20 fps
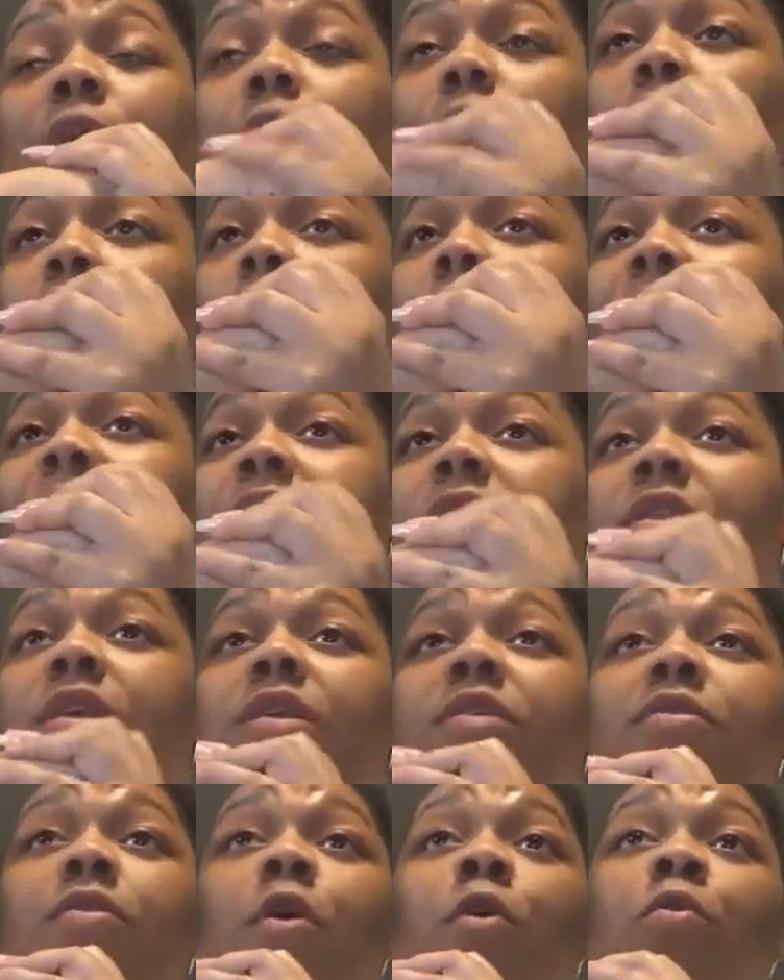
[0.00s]
heard about
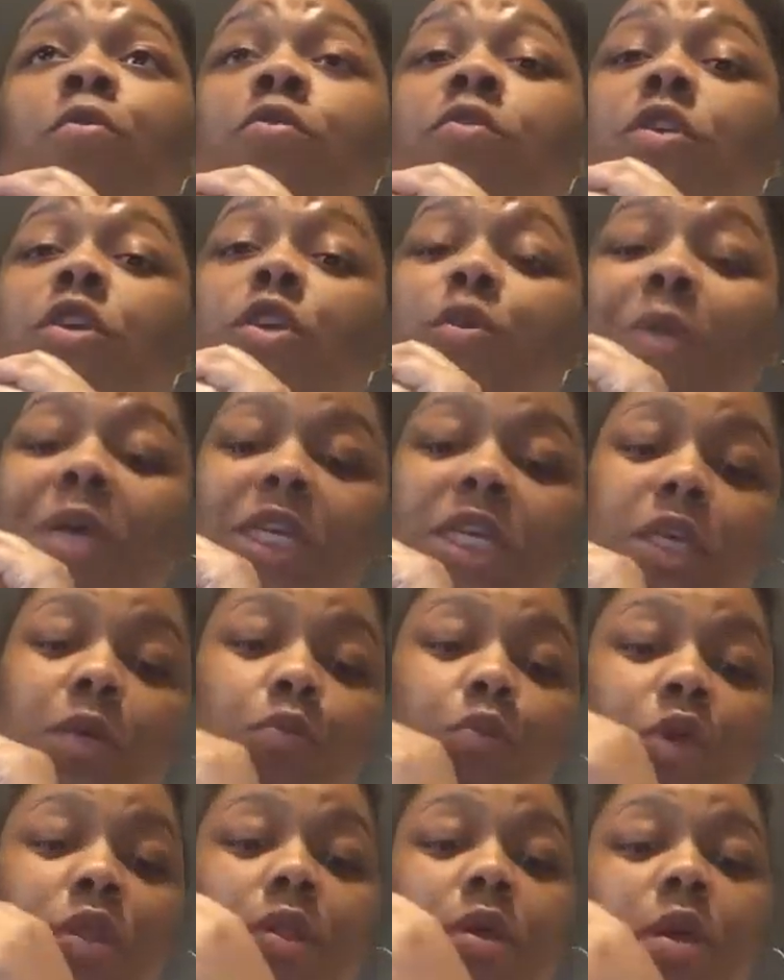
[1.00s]
this whole situation
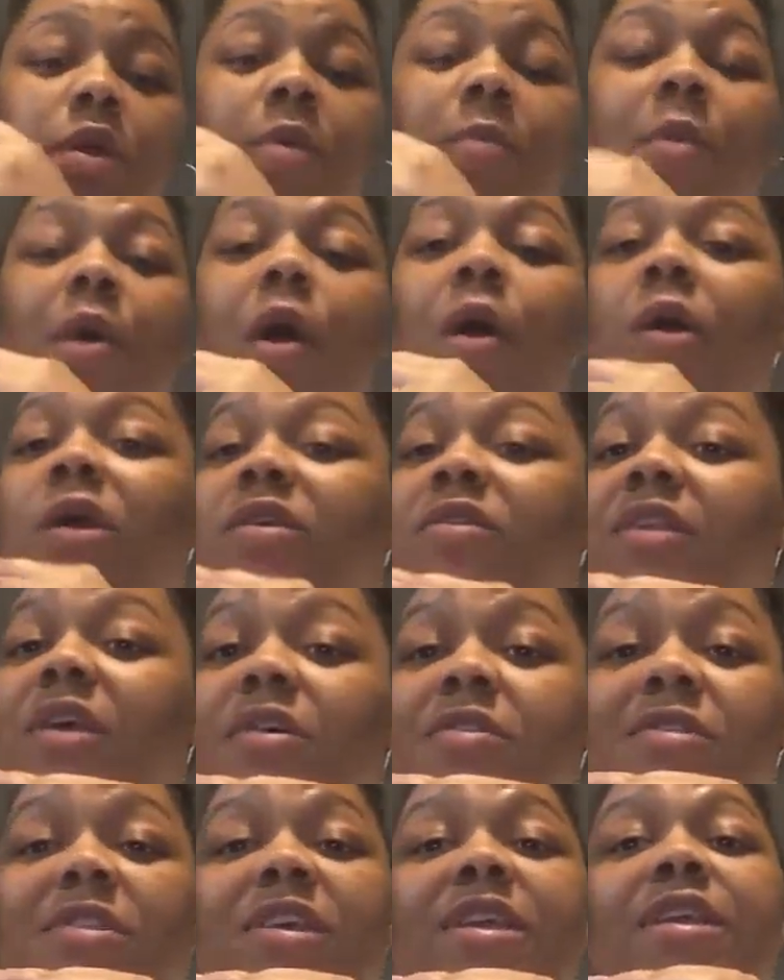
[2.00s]
with August
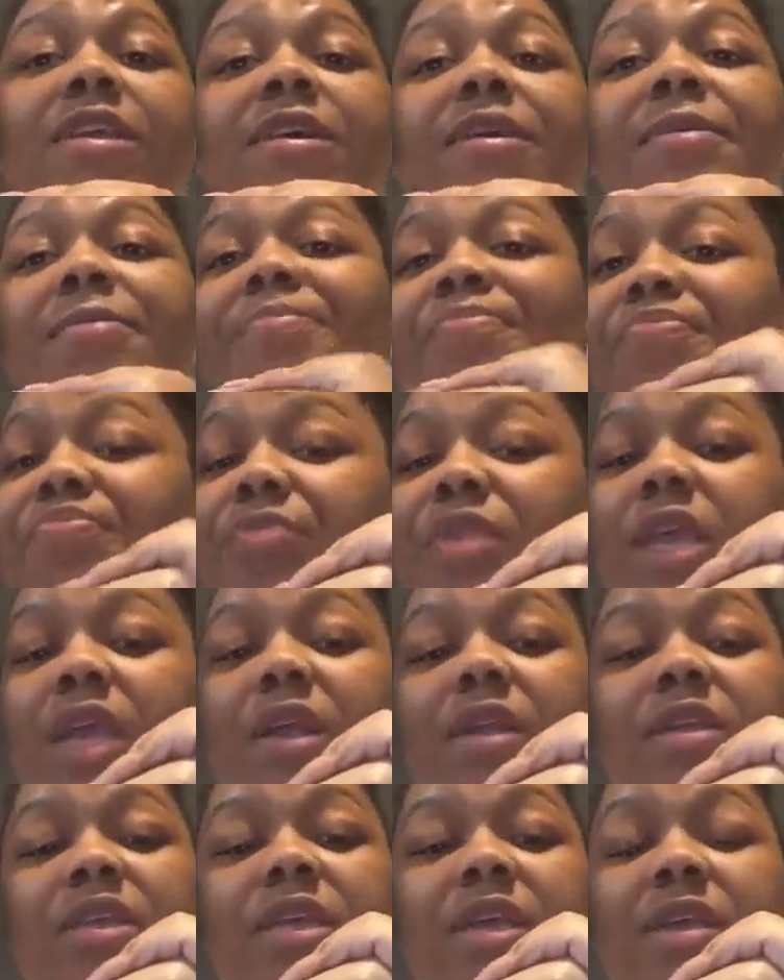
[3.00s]
Alsina
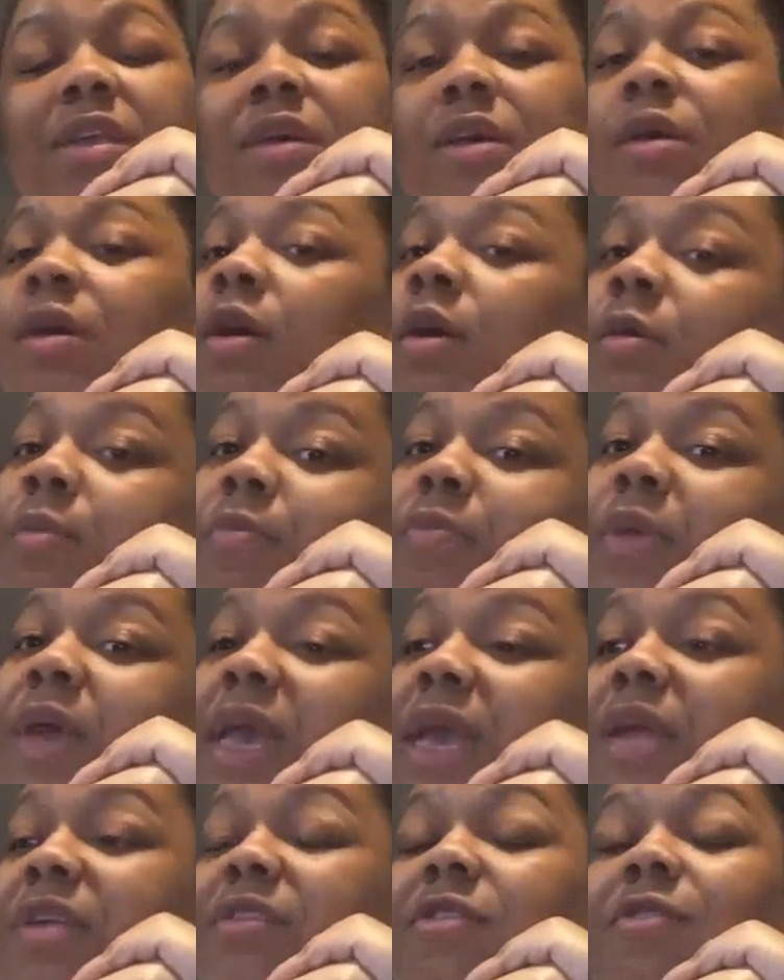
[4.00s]
and Jada Pickett